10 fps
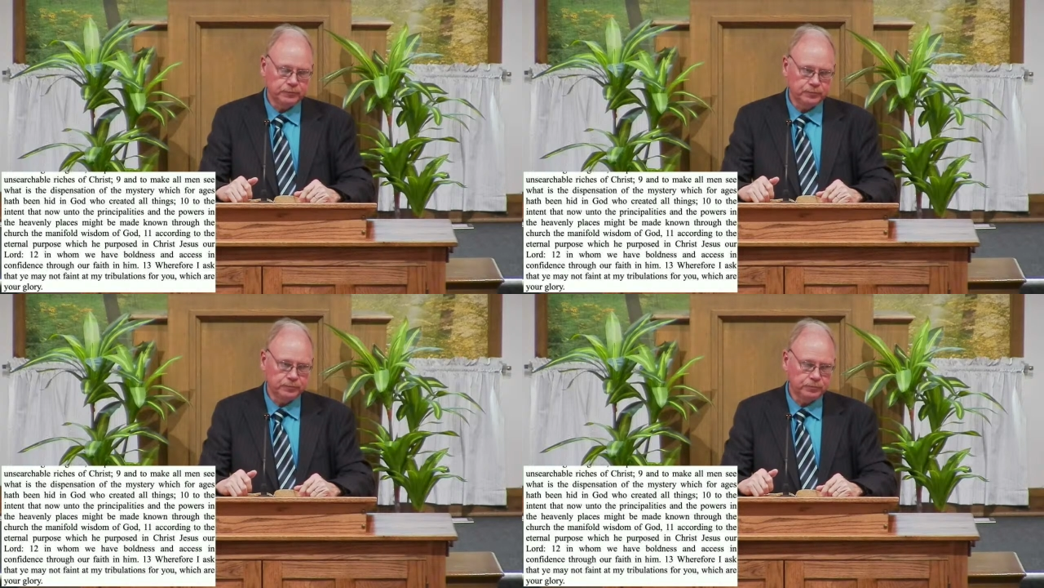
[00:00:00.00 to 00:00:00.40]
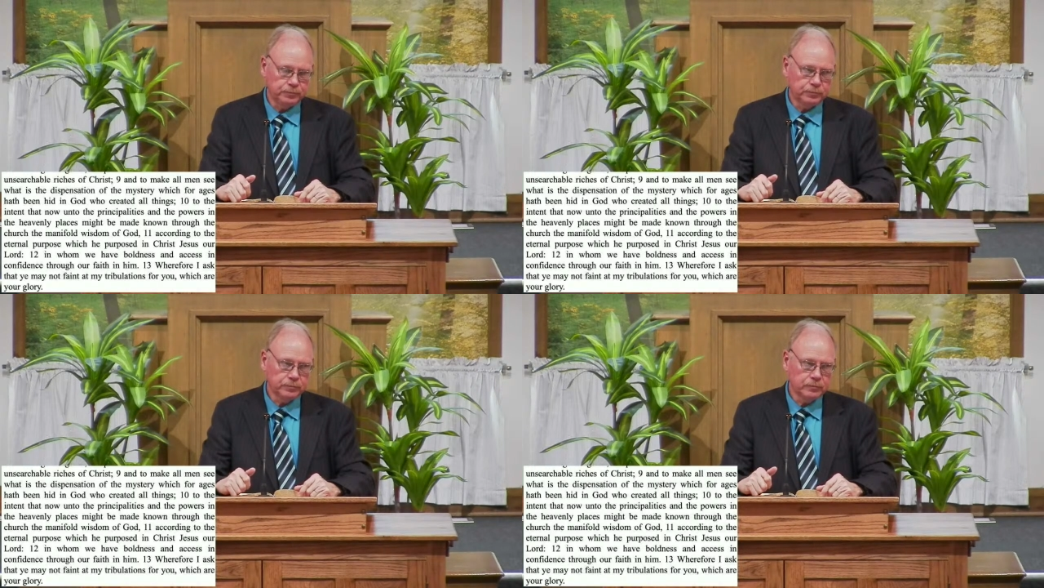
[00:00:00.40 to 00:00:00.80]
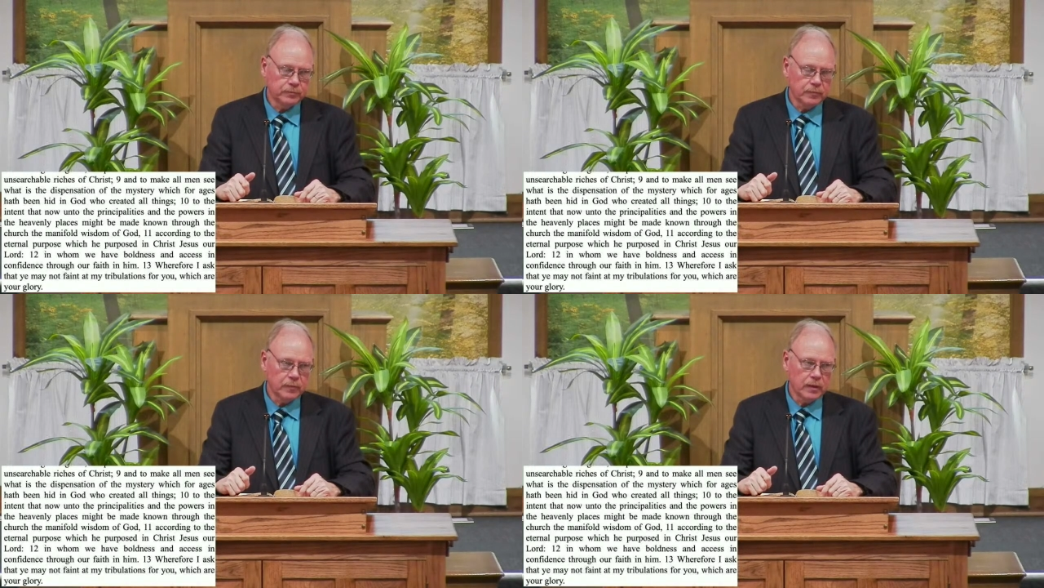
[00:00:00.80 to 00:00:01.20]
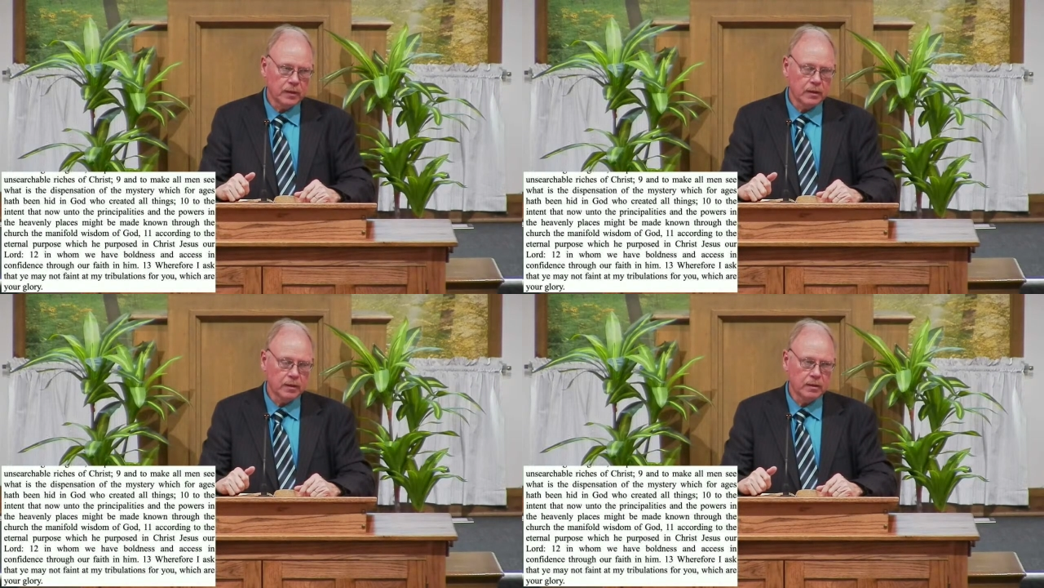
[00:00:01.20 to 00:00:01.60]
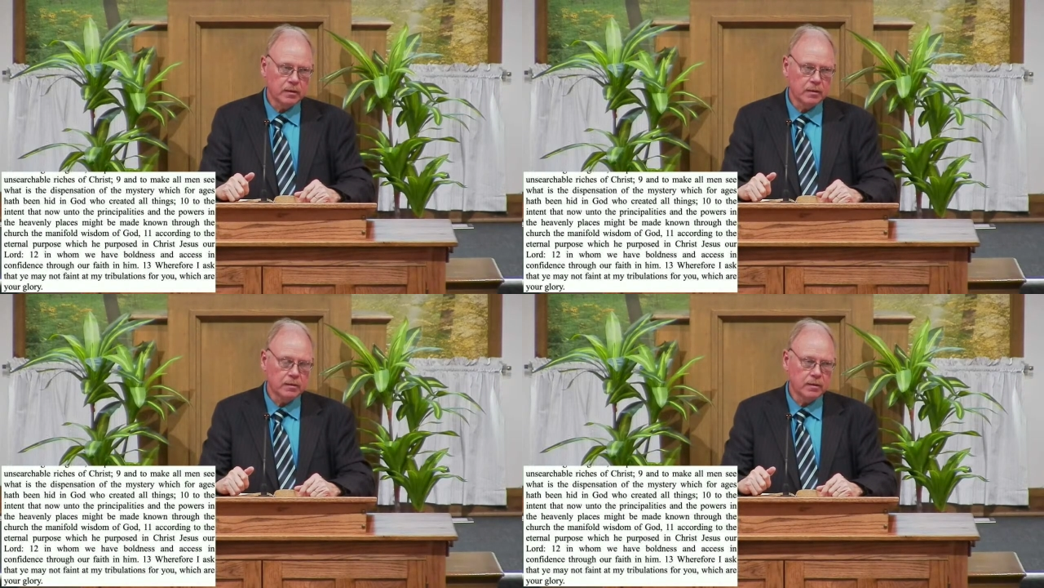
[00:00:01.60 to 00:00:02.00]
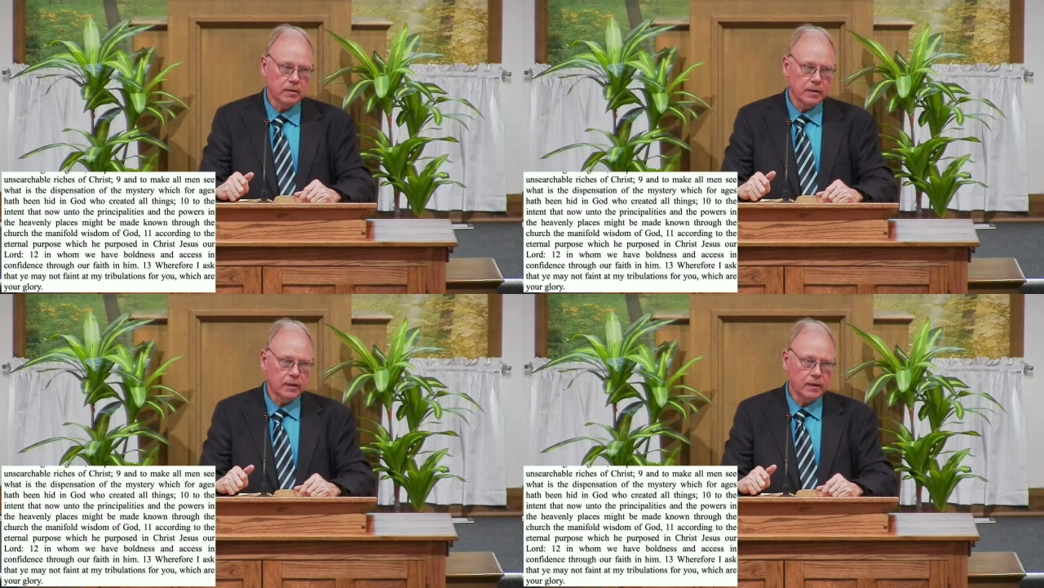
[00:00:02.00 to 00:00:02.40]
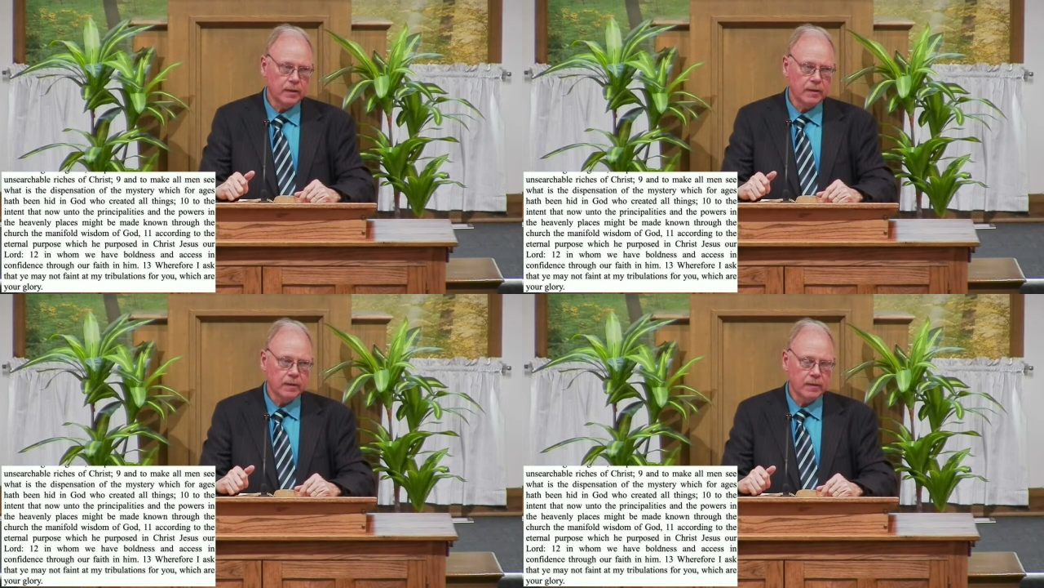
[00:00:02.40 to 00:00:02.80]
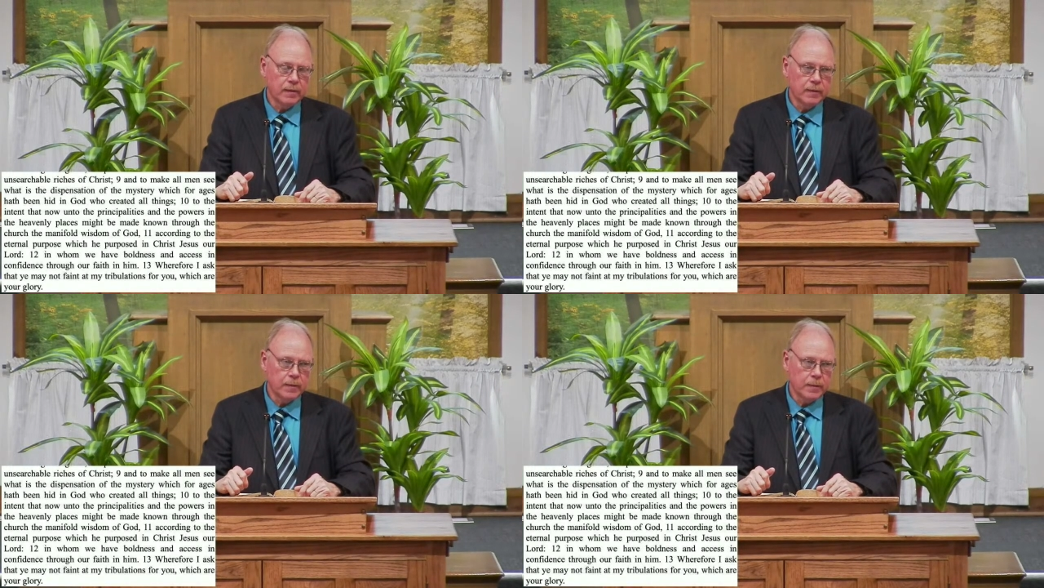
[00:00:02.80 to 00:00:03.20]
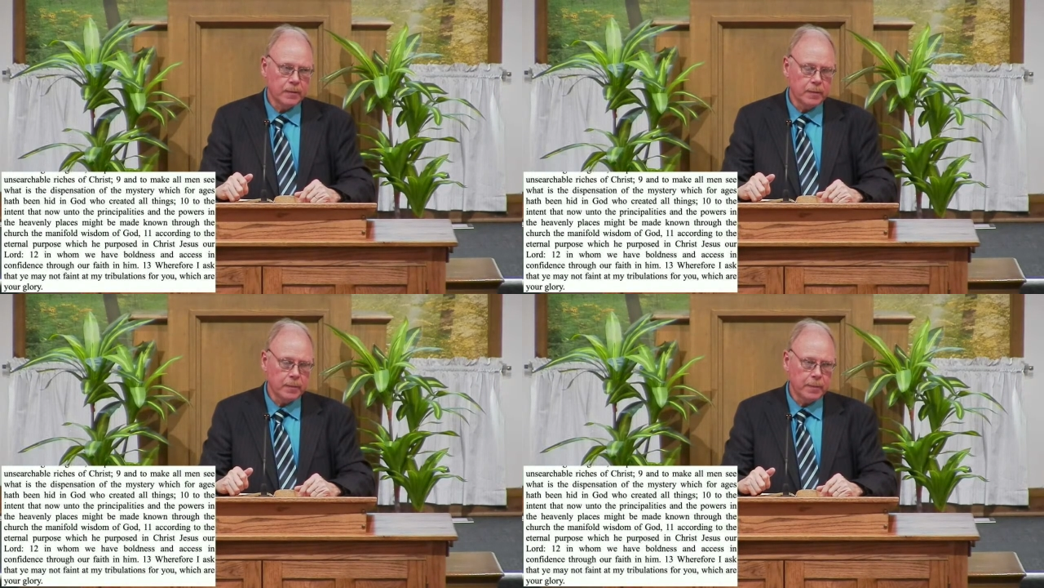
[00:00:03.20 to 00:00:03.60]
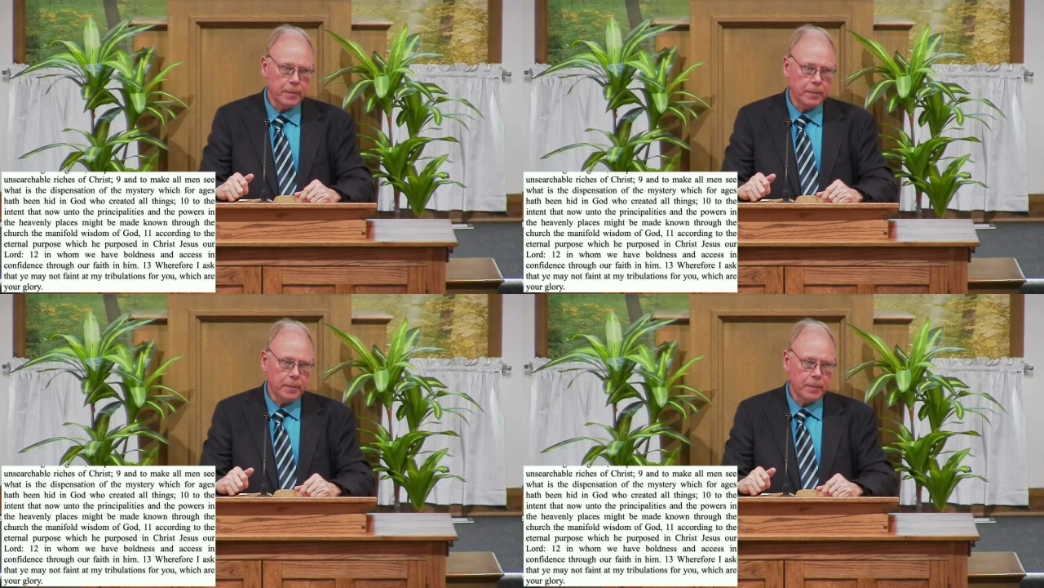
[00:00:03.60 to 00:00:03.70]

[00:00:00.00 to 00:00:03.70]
(silence)